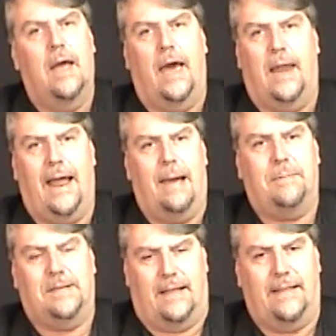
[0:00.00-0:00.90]
And it
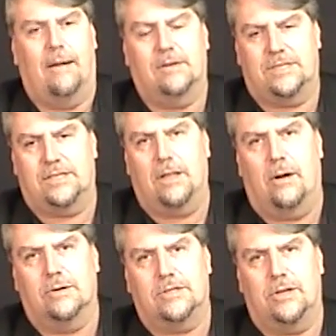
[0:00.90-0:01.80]
happens, and that was
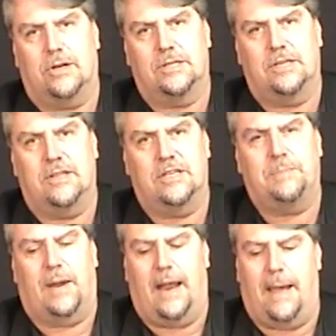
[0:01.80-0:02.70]
slow so you could see this,
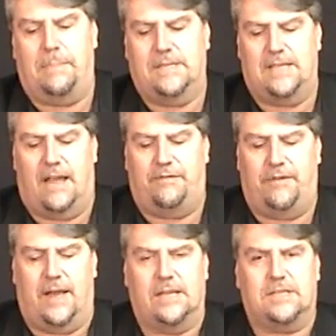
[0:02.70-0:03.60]
but it happens that
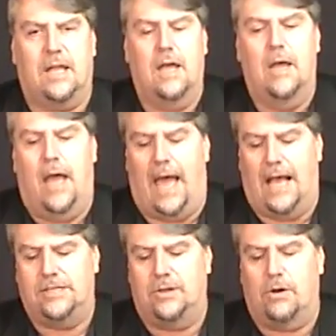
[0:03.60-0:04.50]
fast.
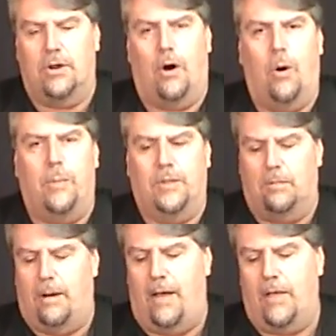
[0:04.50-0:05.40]
As you go to open the
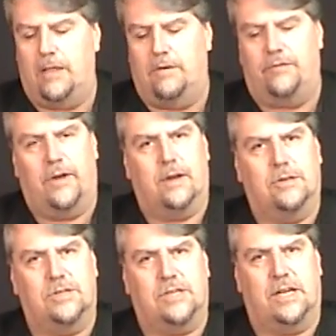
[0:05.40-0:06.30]
wallet, your finger
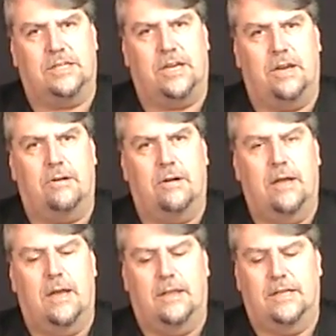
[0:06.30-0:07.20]
just hits here.
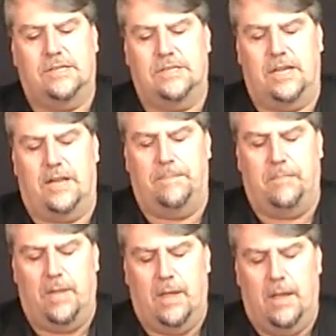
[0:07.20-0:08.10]
This is in.
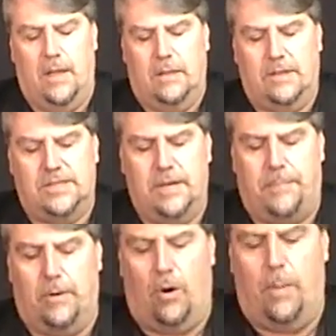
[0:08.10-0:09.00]
The
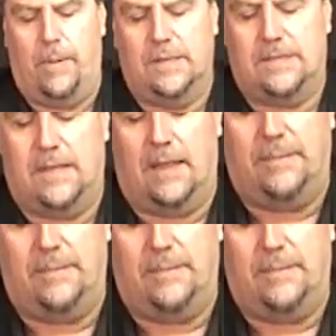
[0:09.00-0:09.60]
zipper opens. Now let